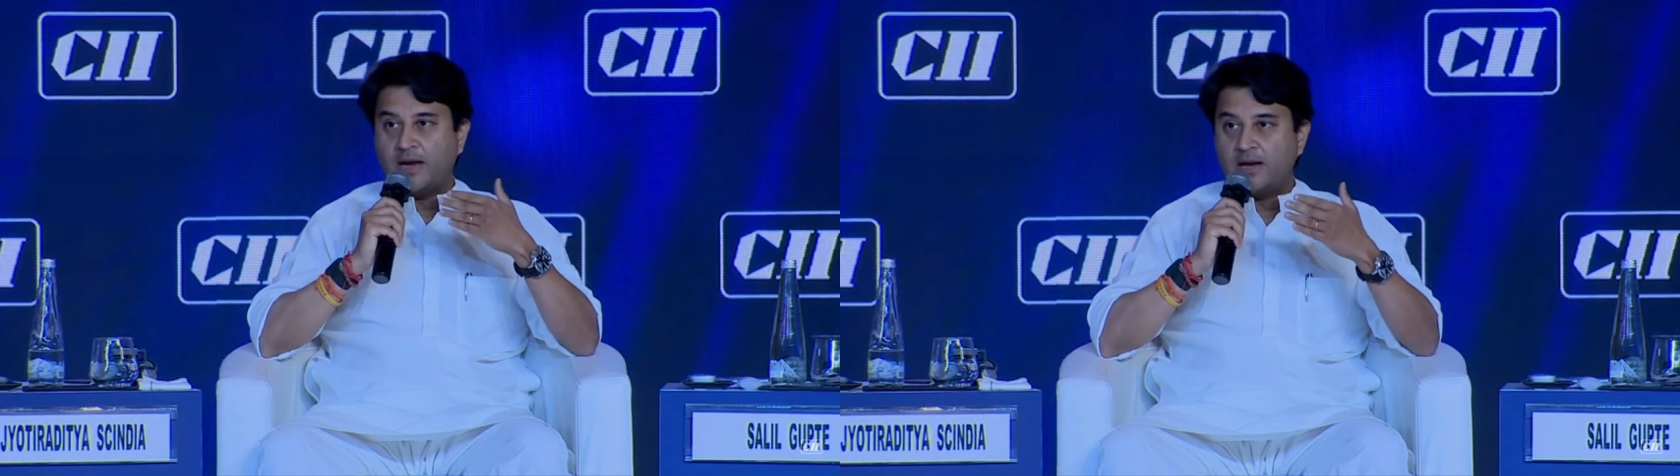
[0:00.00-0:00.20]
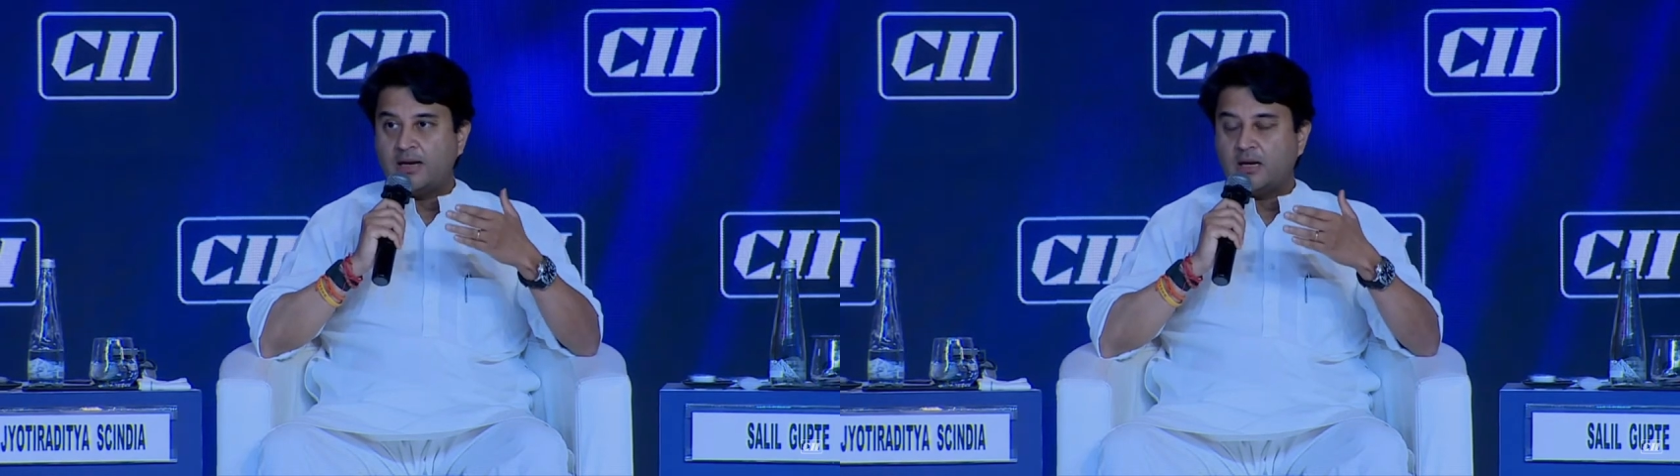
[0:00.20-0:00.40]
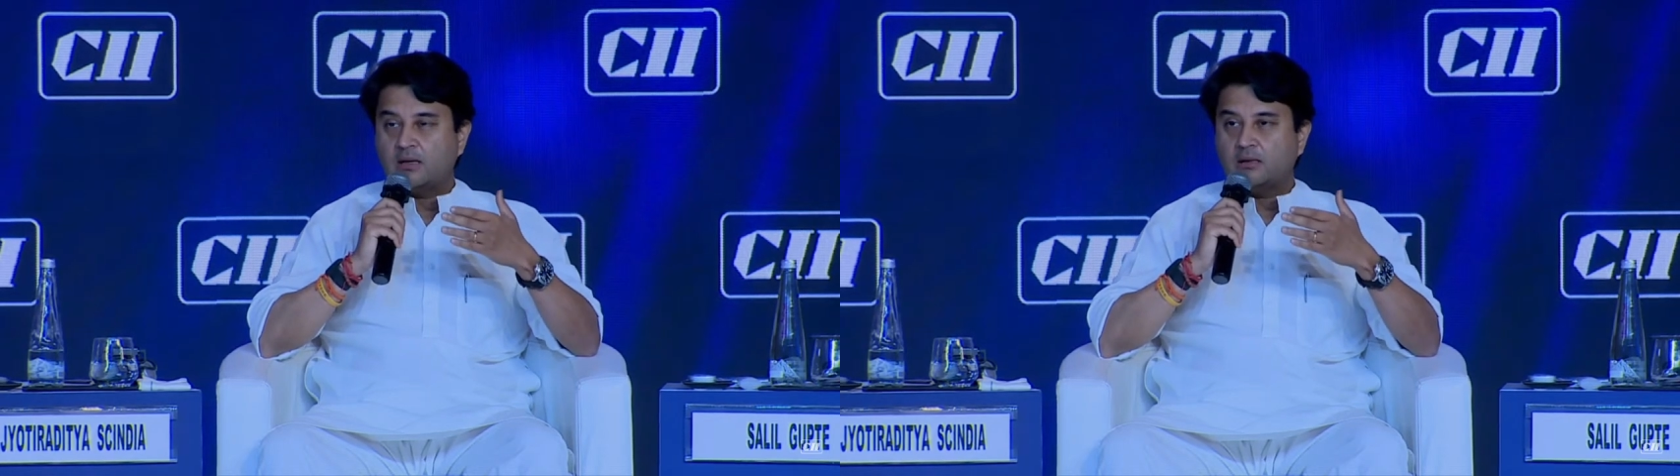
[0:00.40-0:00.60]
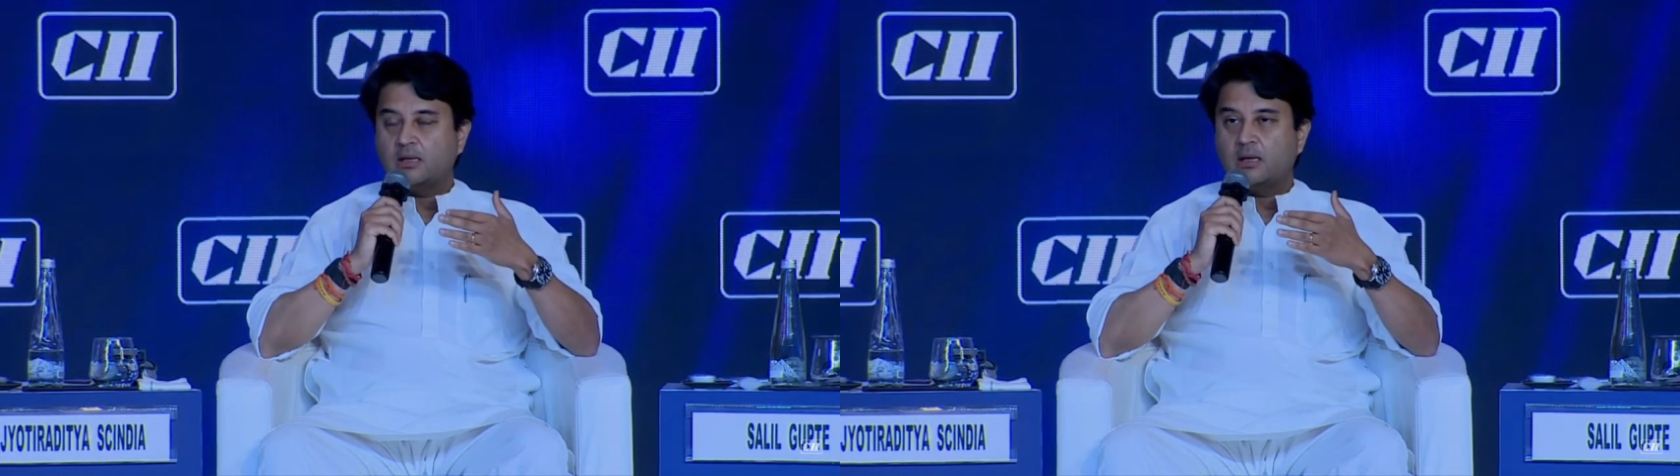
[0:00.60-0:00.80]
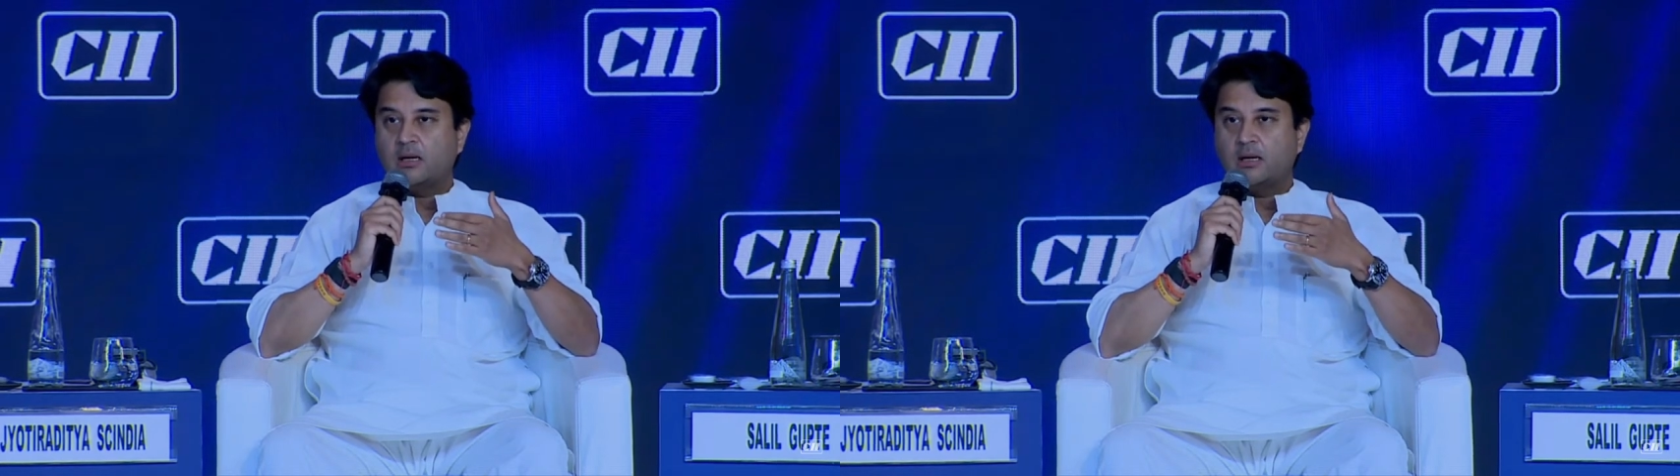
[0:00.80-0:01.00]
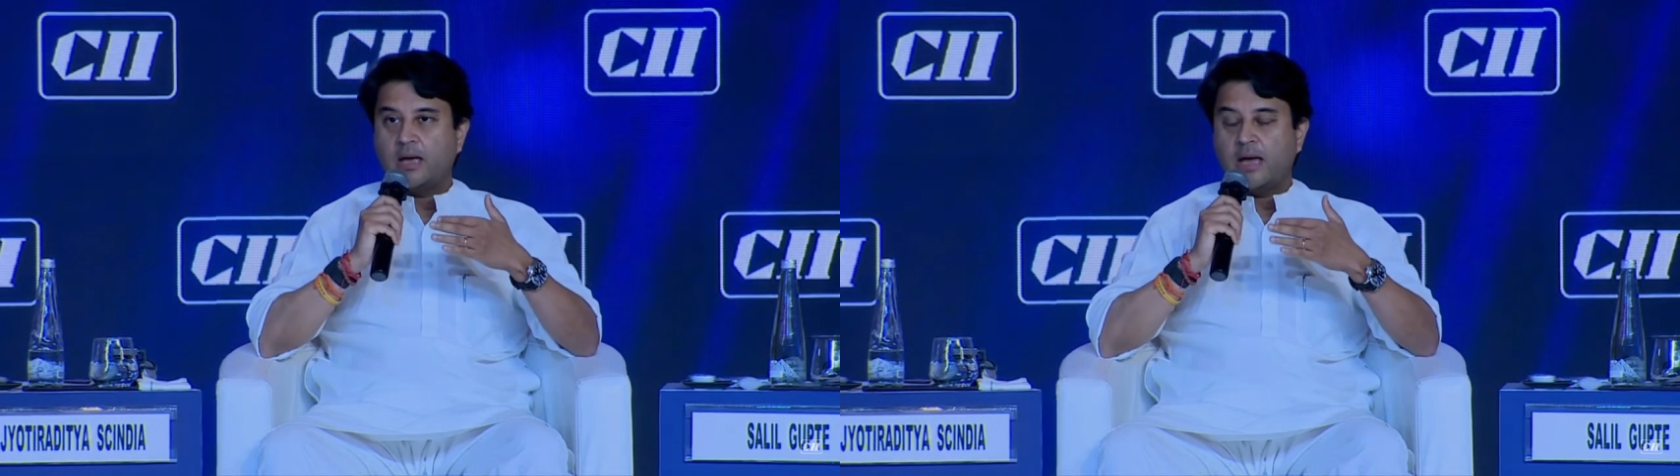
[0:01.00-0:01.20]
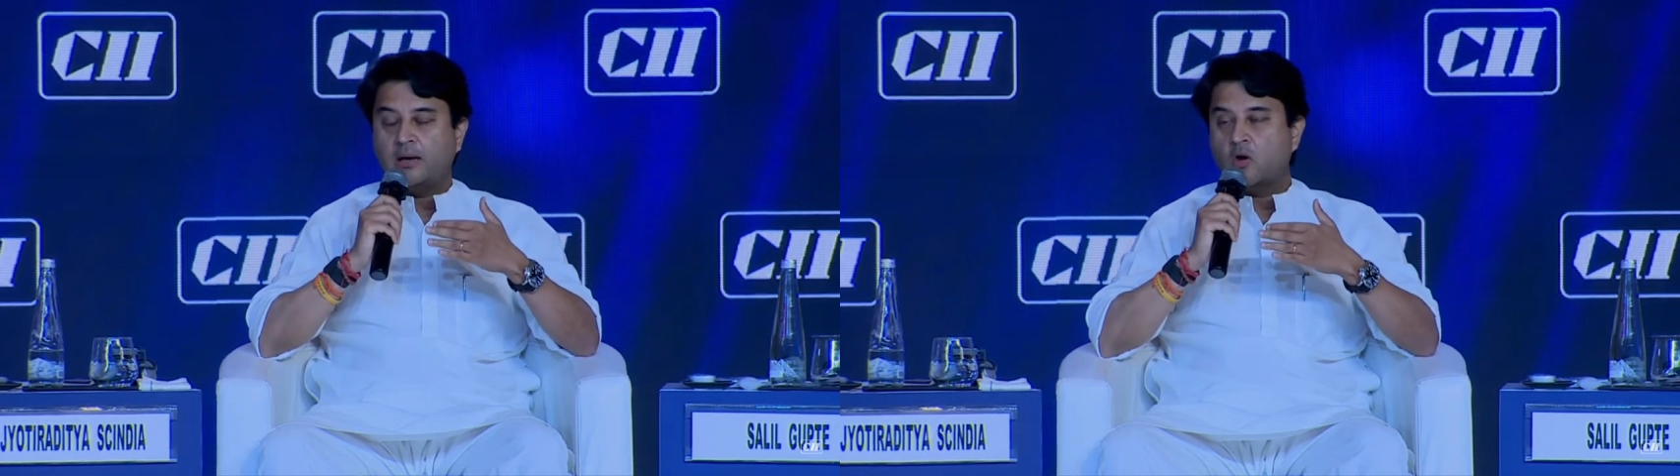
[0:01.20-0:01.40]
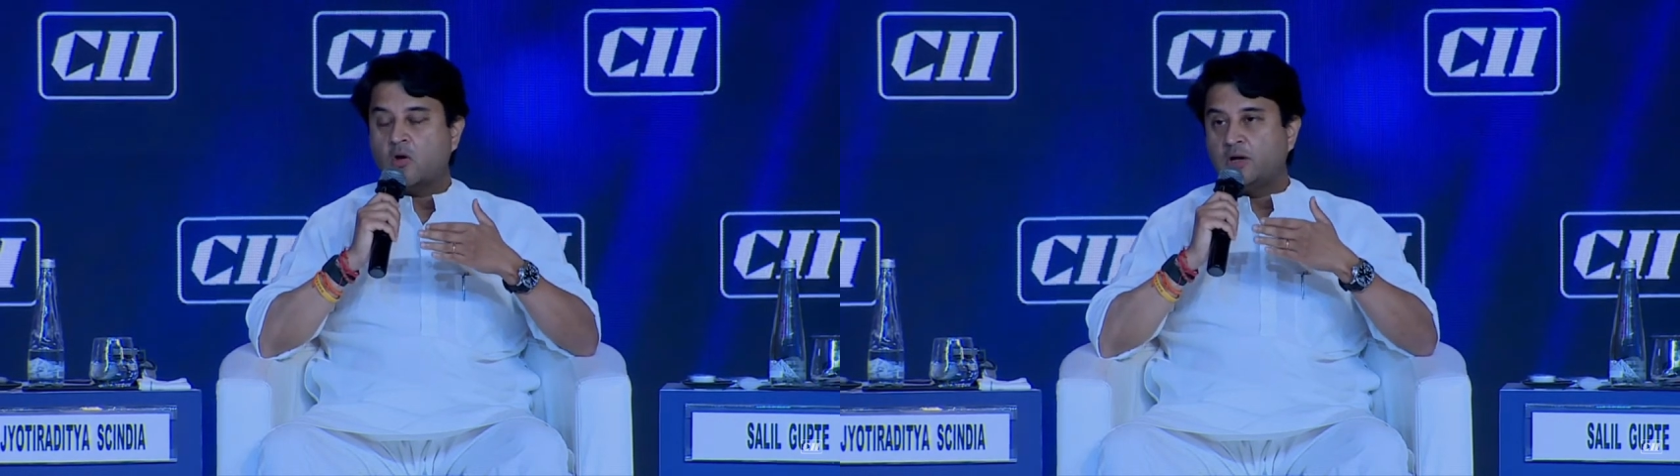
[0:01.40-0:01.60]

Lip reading: India, and not